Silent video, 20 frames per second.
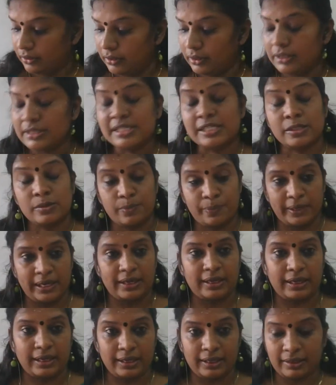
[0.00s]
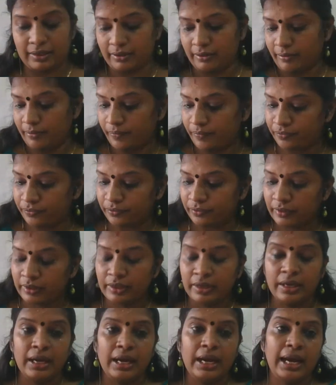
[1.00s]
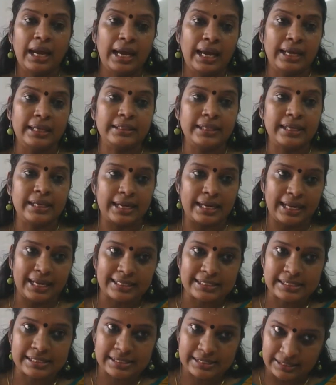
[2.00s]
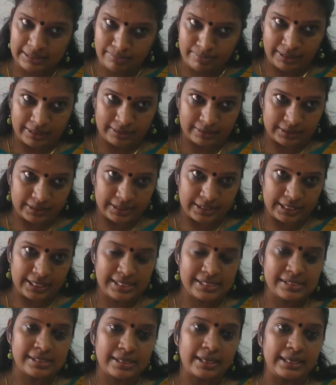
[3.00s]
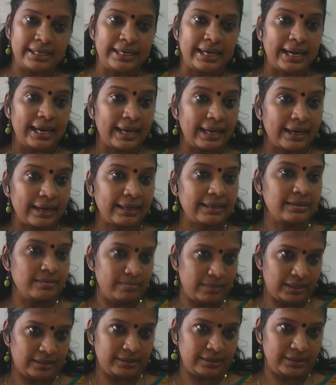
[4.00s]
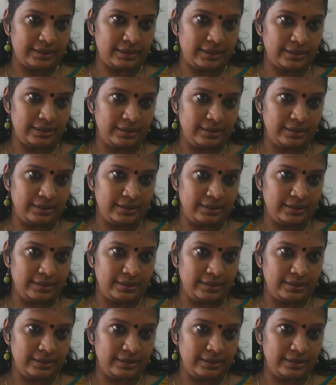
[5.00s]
speaking. And the next method is direct method.